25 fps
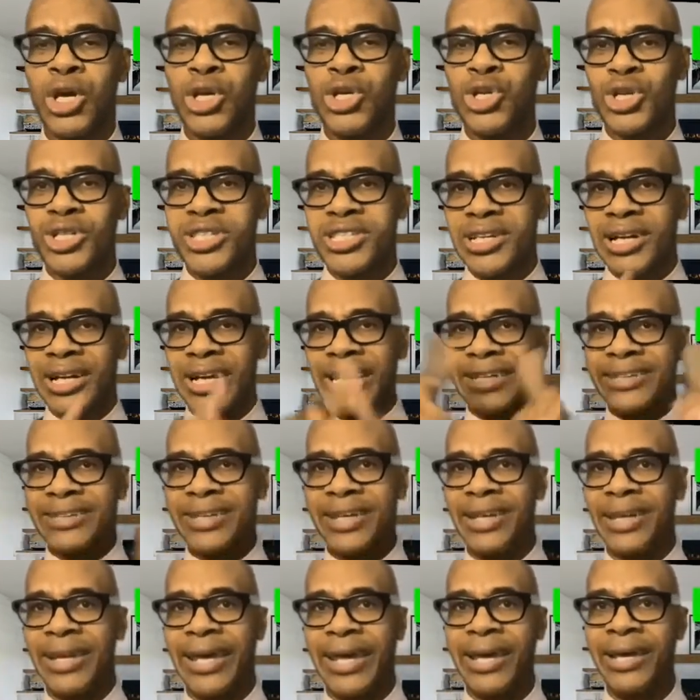Just click
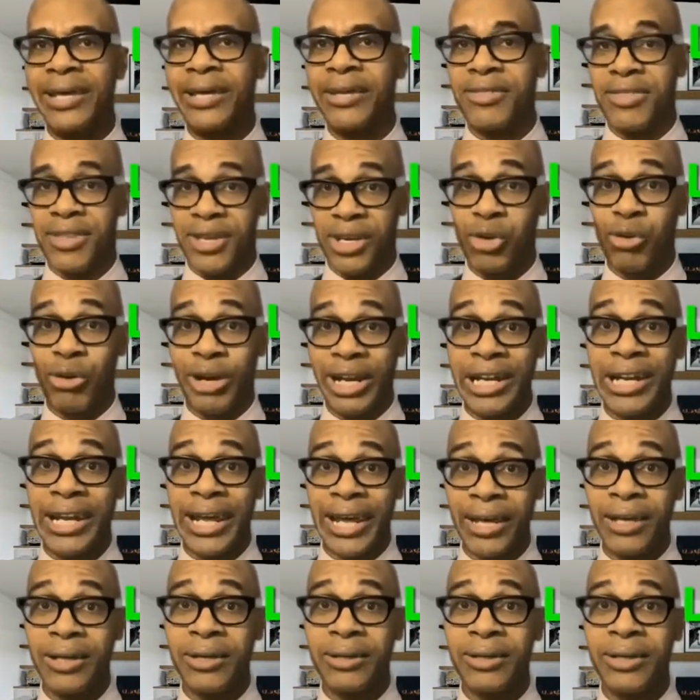the link, the green
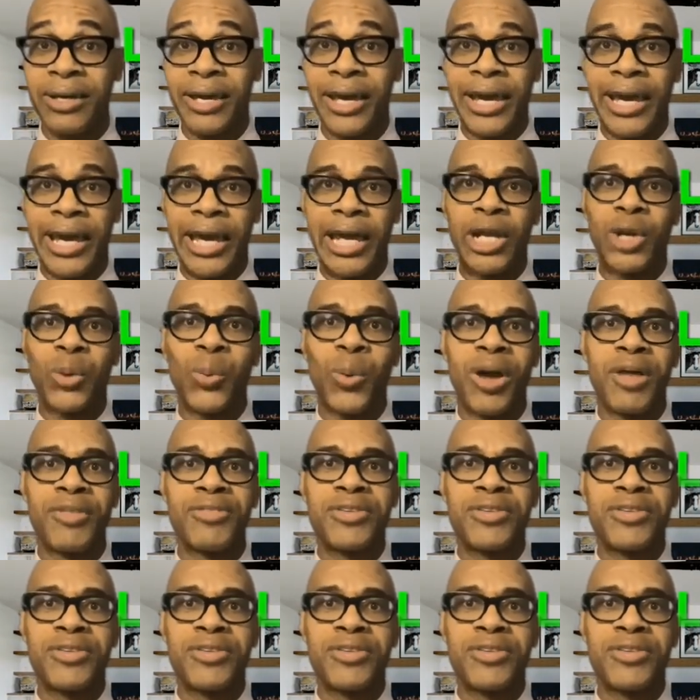link, anywhere